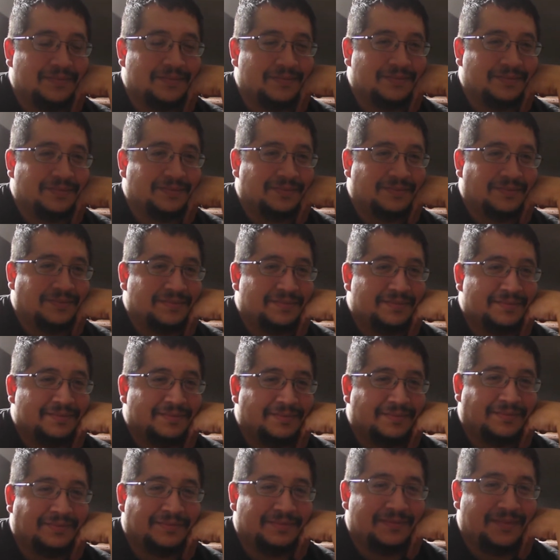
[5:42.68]
Shows a
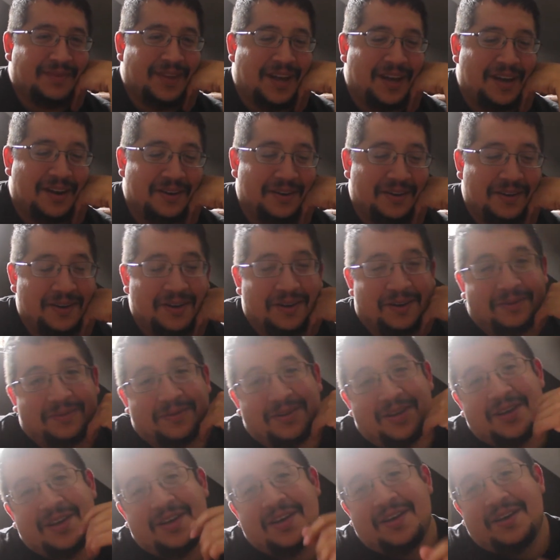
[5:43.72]
card. I don't know.
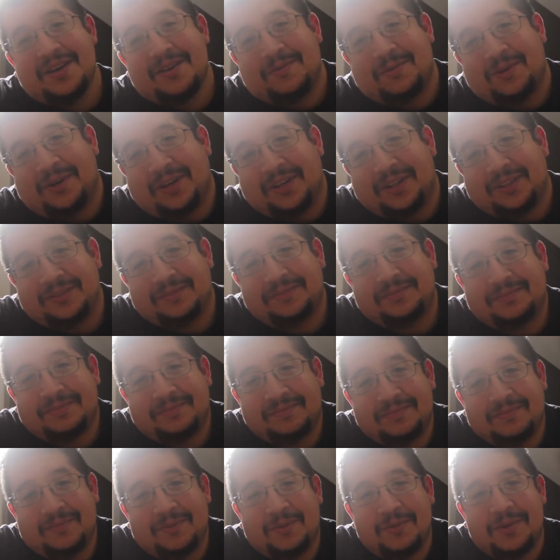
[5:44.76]
Well,
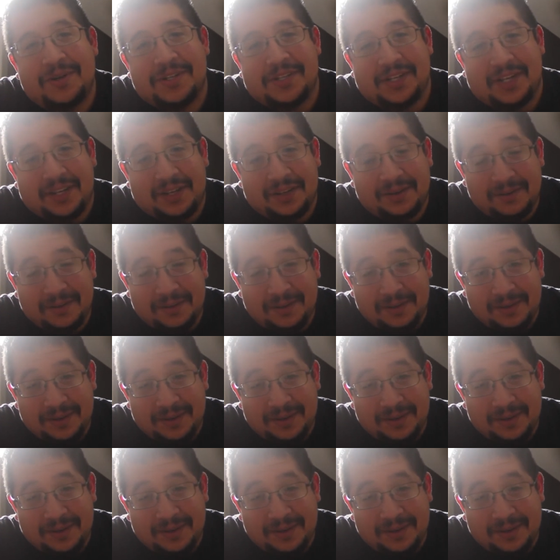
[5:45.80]
what is he?